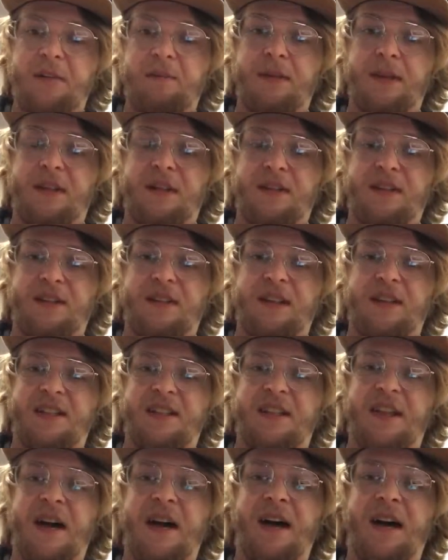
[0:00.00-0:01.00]
because that's
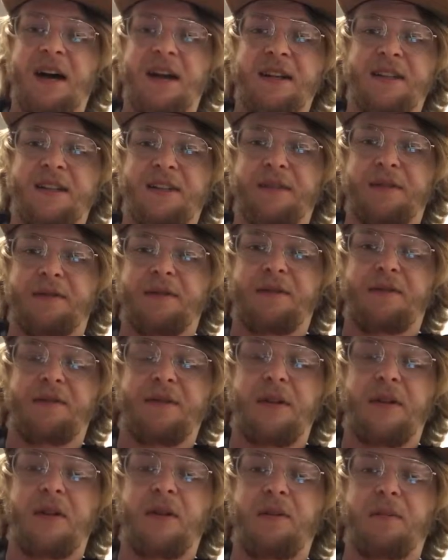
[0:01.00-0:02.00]
the octave of
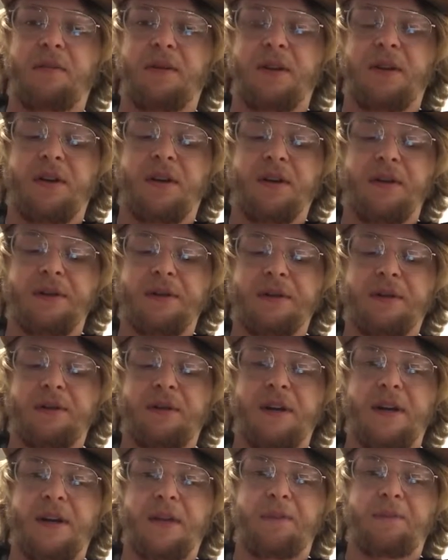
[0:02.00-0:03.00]
the open notes,
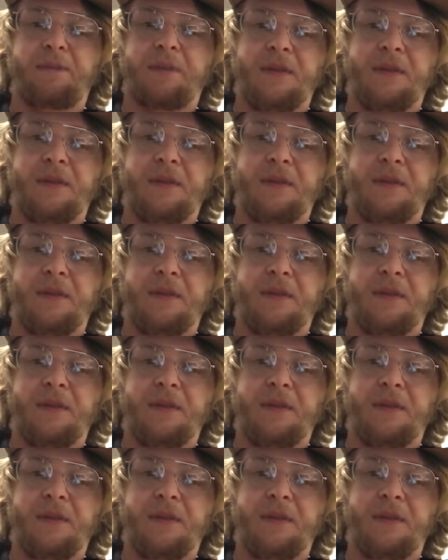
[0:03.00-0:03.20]
right?